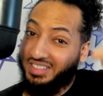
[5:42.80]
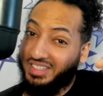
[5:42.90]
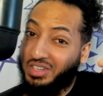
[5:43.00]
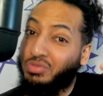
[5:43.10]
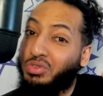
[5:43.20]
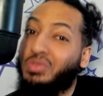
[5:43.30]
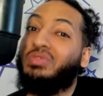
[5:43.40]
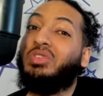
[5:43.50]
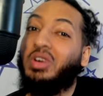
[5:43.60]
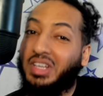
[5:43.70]
you've
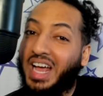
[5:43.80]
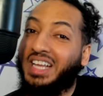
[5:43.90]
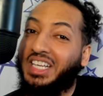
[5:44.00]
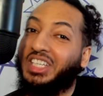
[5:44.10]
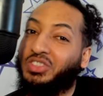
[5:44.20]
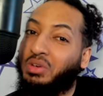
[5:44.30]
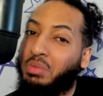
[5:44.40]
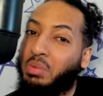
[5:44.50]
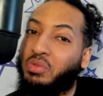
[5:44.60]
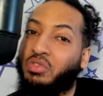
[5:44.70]
taken ideas from me
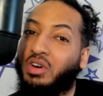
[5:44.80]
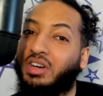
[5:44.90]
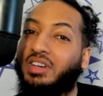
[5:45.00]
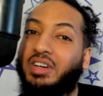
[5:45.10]
before.